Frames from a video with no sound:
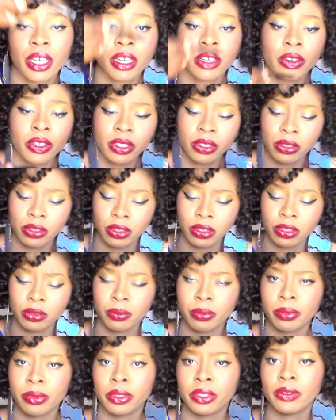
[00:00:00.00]
I already use this
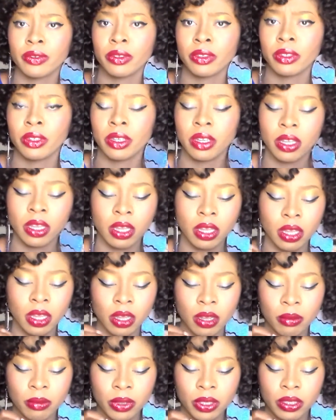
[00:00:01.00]
brush for,
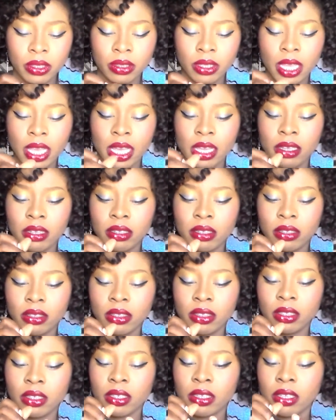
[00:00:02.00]
but yeah,
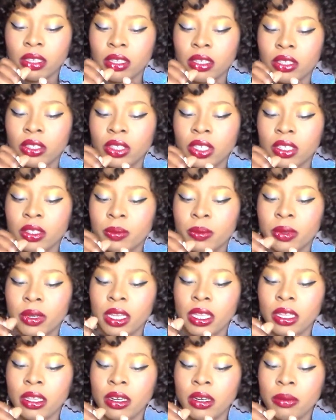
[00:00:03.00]
just
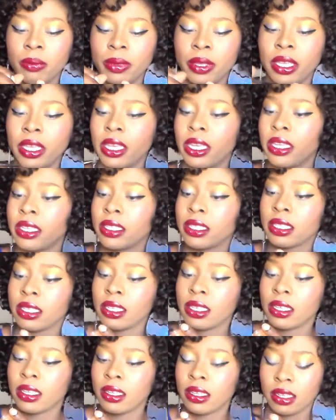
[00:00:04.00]
put a little bit.
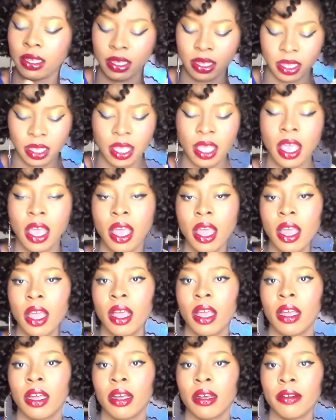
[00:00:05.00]

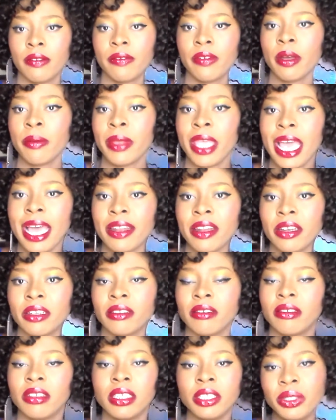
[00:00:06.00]
For me, I
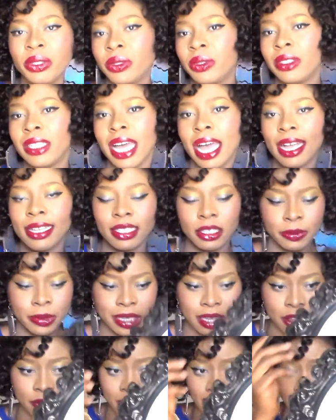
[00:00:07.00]
don't do that,
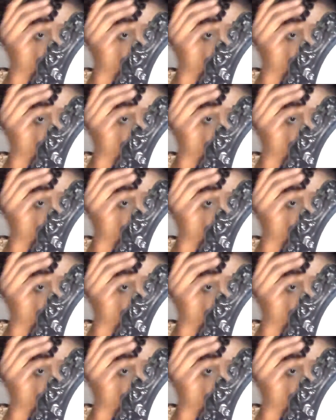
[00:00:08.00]
especially